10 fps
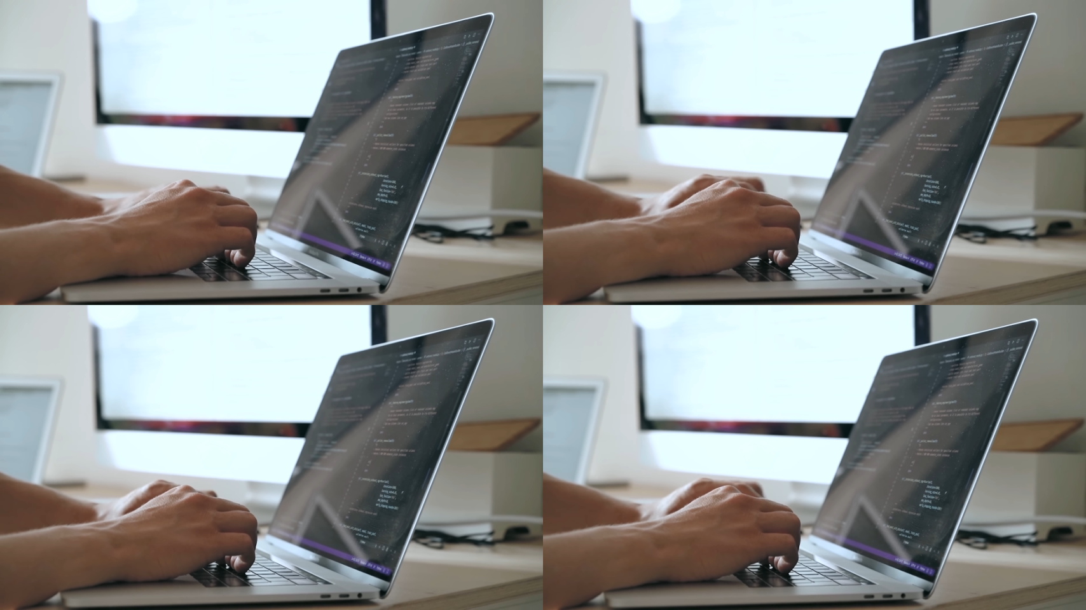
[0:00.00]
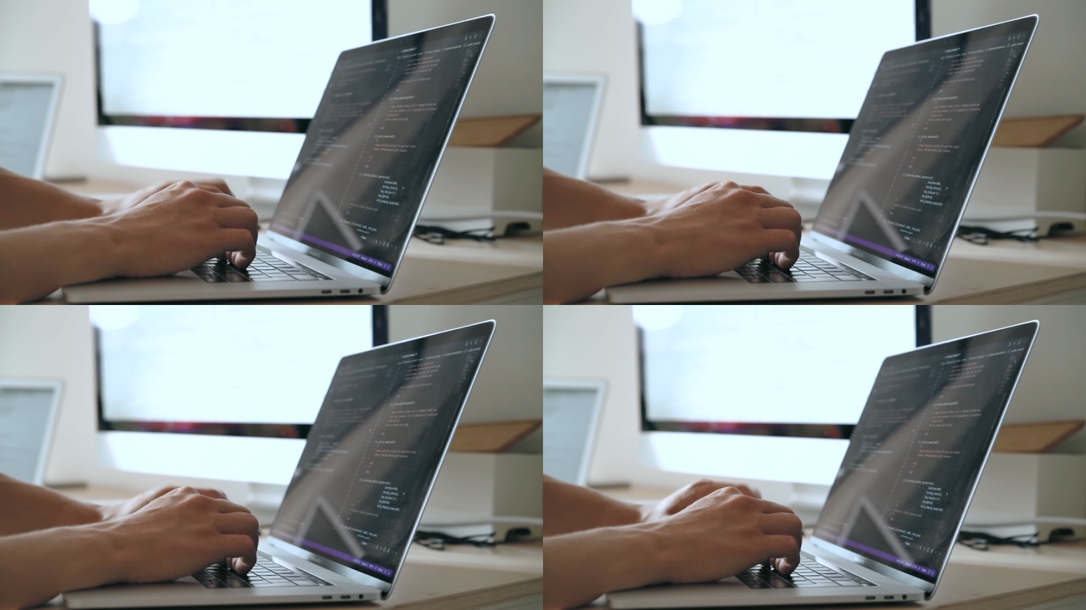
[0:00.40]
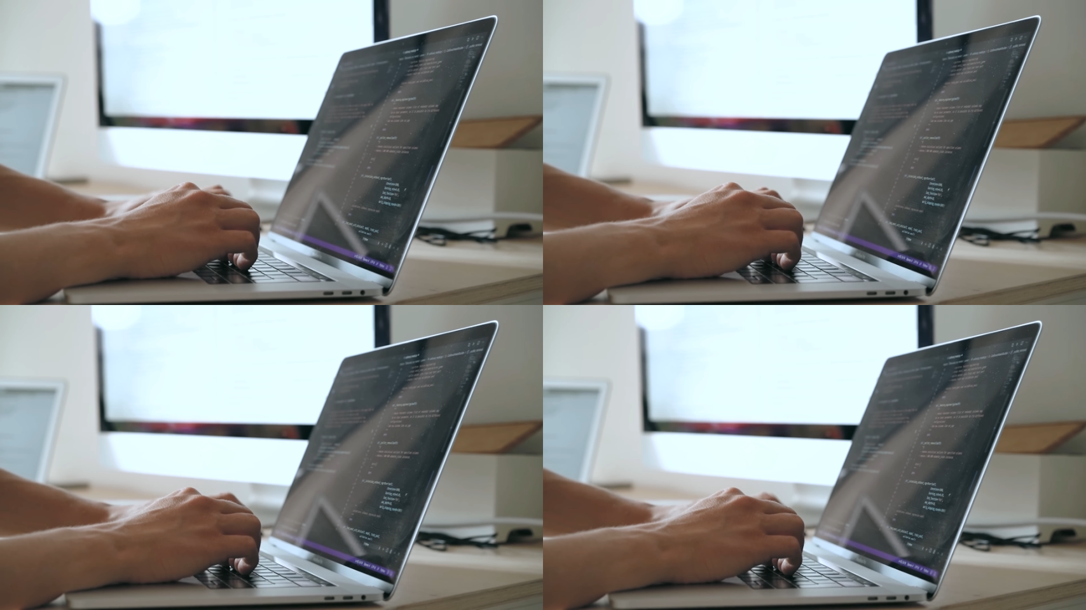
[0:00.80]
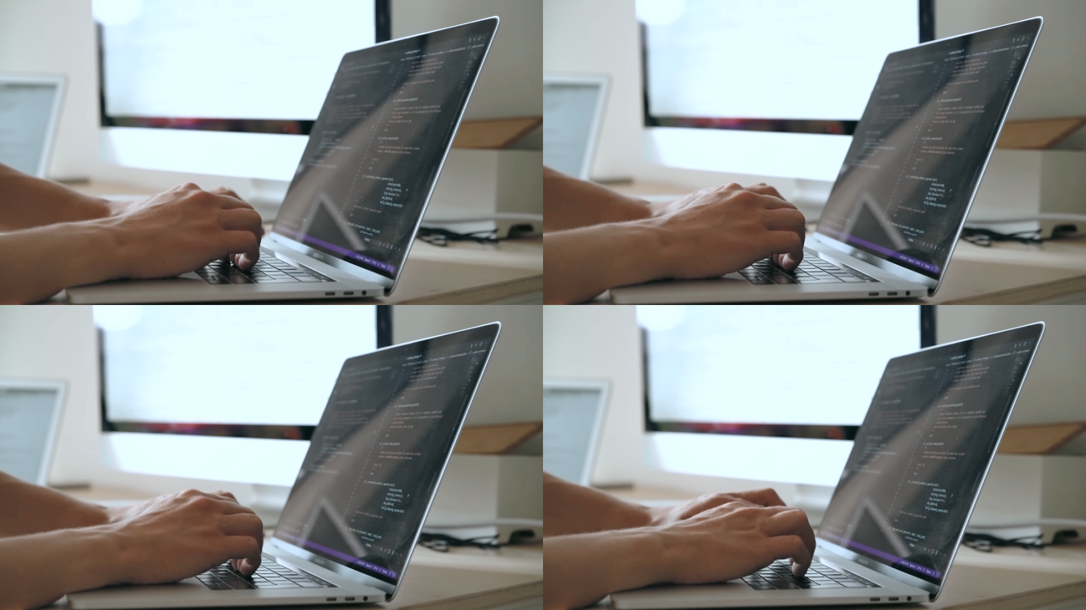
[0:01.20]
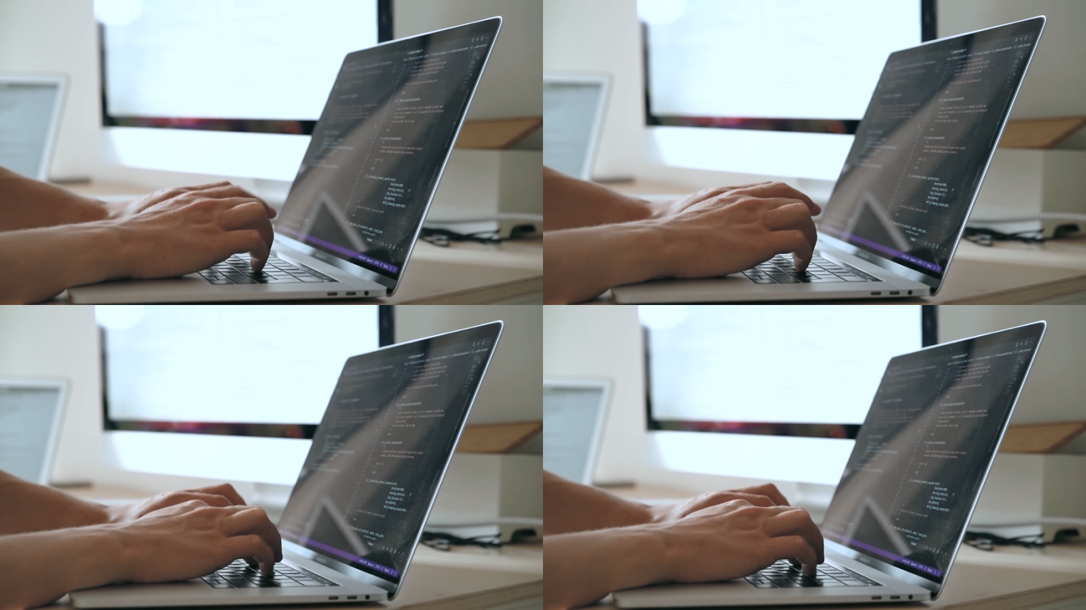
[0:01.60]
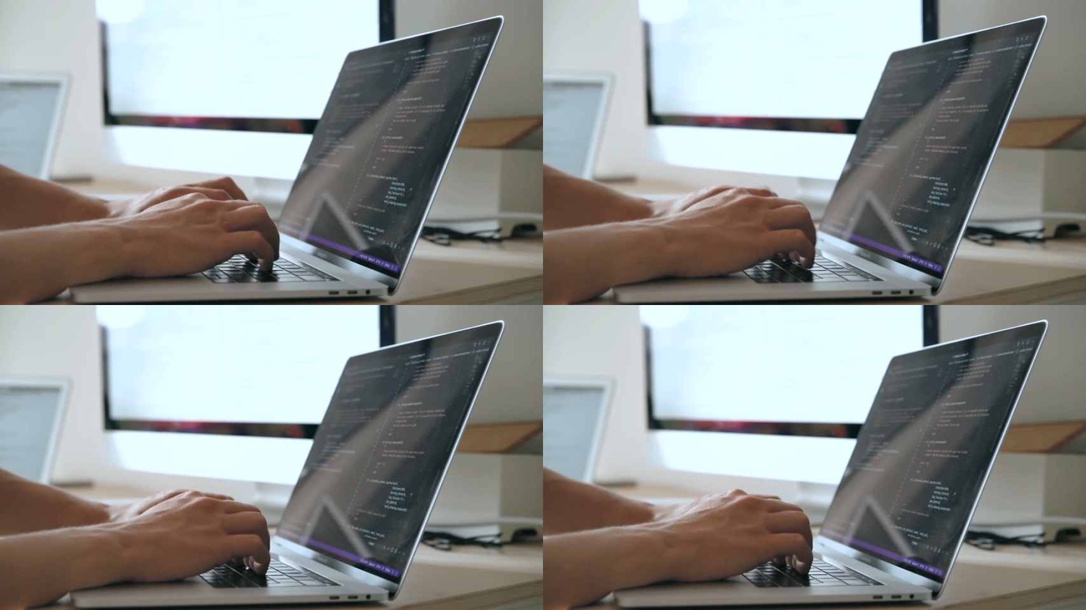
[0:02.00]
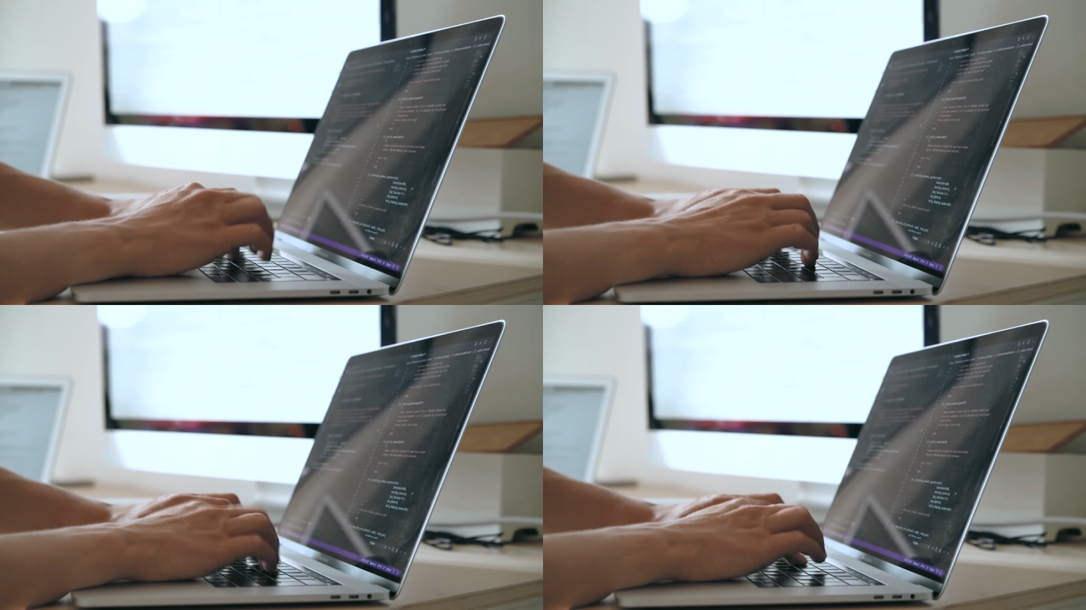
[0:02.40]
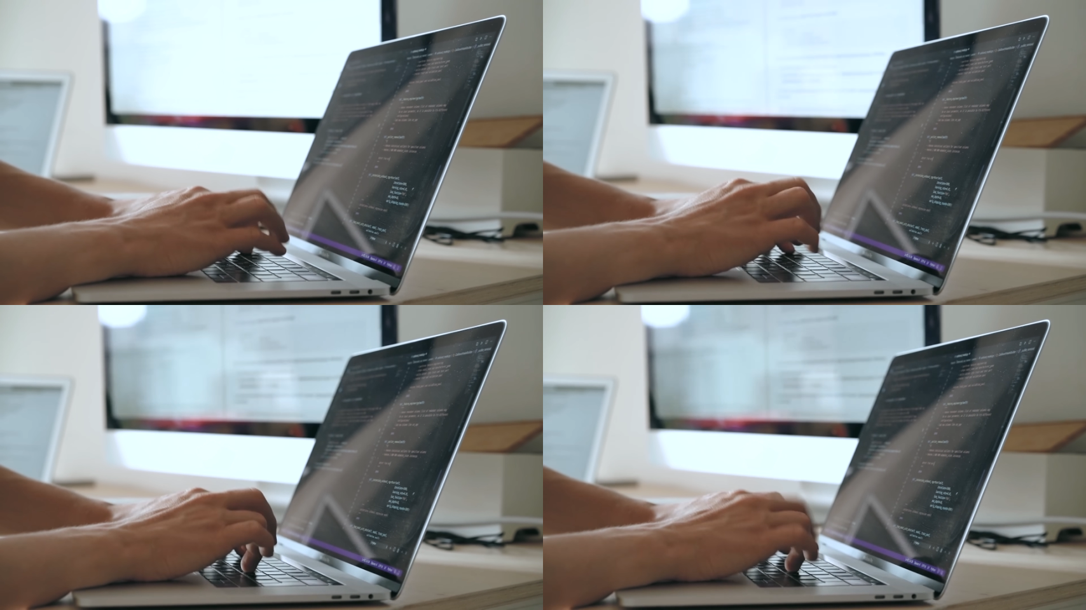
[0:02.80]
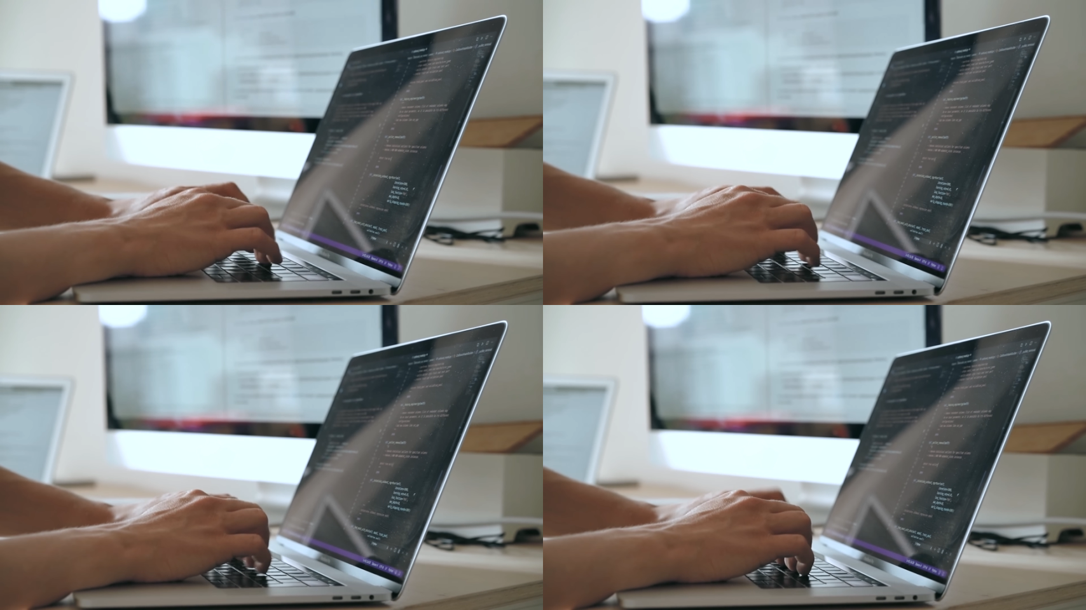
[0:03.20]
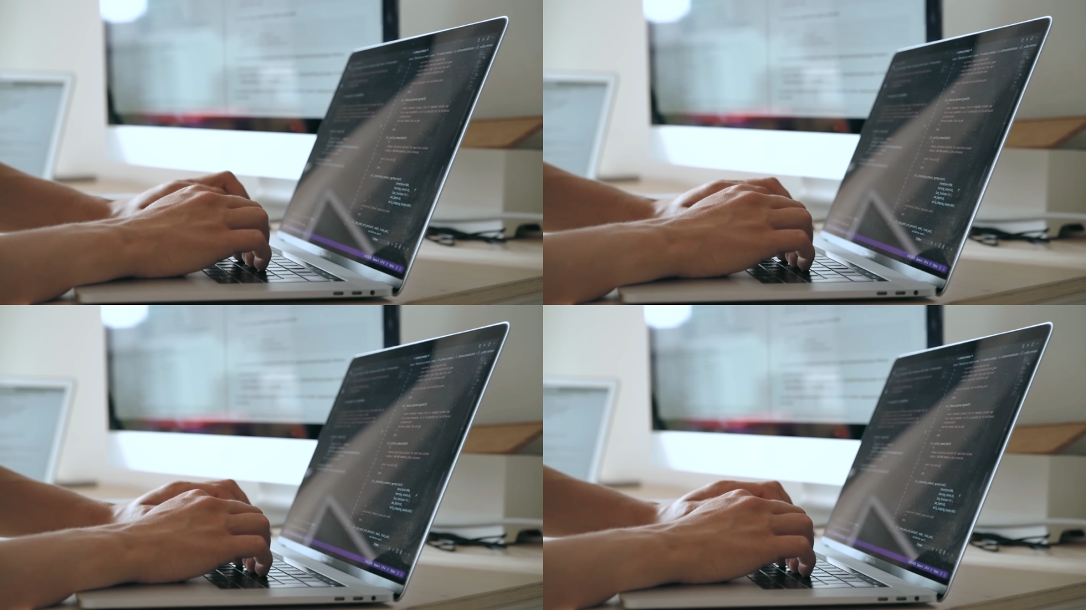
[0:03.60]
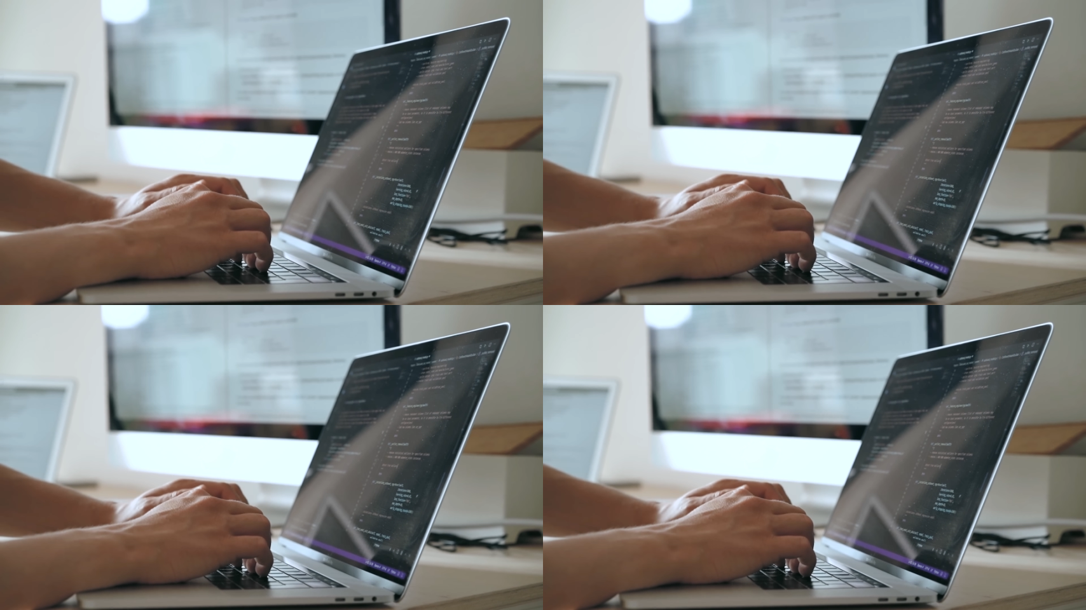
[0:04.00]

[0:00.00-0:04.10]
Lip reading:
Nobody's mouth can be seen.